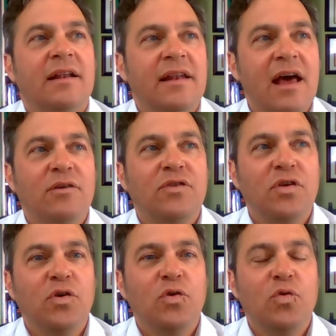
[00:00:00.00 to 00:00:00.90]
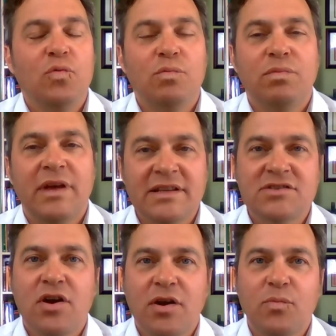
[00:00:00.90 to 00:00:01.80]
now to get
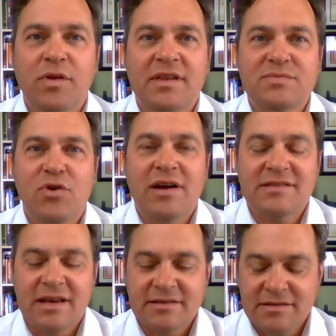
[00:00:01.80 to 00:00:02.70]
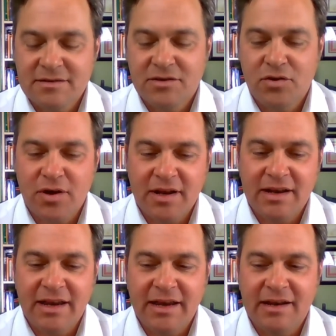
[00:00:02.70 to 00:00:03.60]
started with this process, you're going to
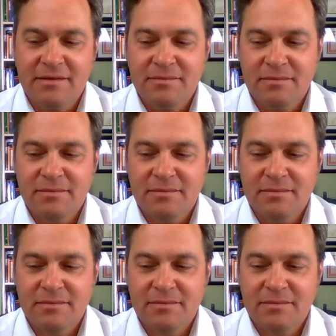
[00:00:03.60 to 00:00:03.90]
need